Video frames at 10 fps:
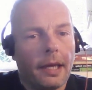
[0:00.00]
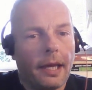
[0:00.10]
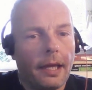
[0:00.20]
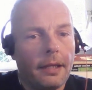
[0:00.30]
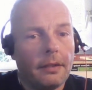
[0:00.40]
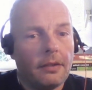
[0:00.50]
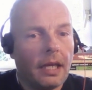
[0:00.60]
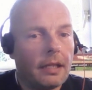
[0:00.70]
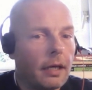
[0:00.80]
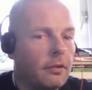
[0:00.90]
And
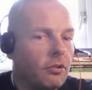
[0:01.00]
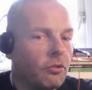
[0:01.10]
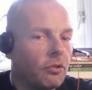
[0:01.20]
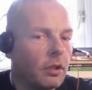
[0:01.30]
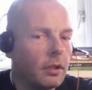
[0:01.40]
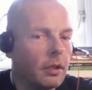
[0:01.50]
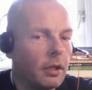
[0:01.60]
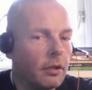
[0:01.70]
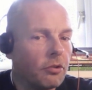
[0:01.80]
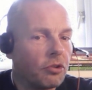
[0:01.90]
then I just
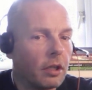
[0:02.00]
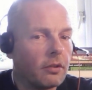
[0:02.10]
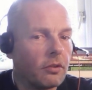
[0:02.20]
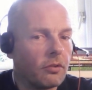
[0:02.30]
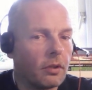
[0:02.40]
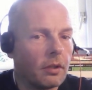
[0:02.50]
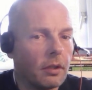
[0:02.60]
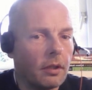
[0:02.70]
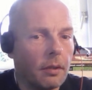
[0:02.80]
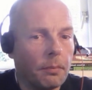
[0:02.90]
started
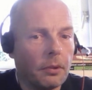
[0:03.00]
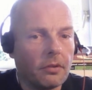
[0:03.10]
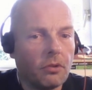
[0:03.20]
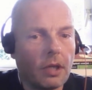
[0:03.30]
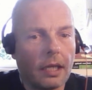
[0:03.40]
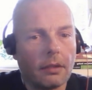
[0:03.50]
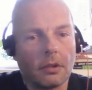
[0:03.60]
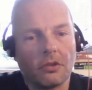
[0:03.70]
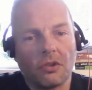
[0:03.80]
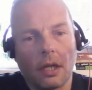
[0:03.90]
putting
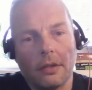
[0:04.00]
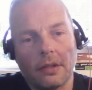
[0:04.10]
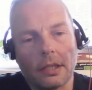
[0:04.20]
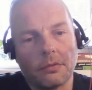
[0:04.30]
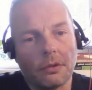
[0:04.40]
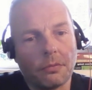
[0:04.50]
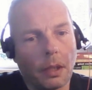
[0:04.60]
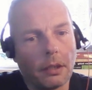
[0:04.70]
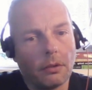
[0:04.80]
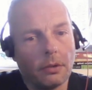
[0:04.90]
together a slide deck with
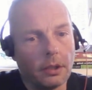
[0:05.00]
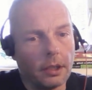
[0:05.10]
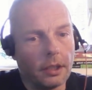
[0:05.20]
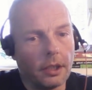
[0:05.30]
my own